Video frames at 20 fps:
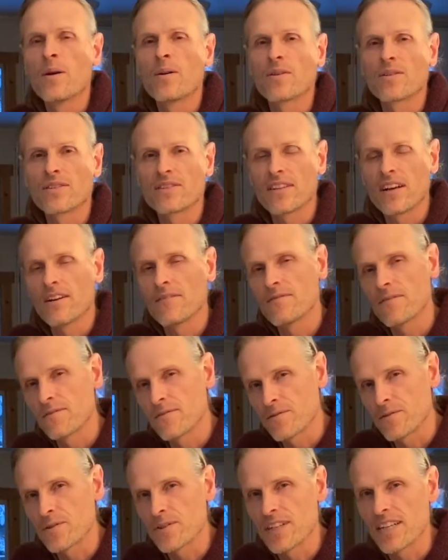or
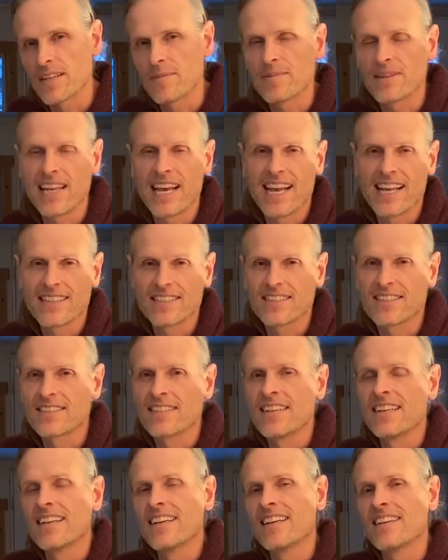self-fruiting
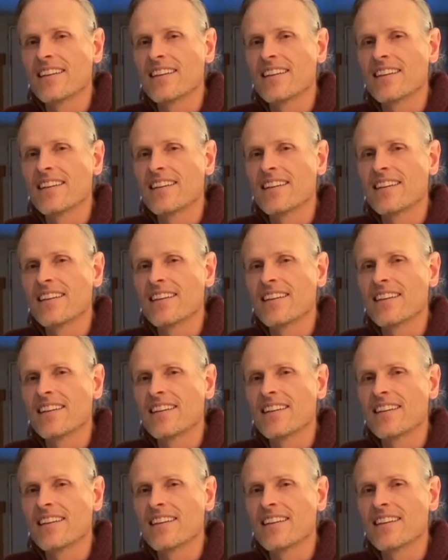plants.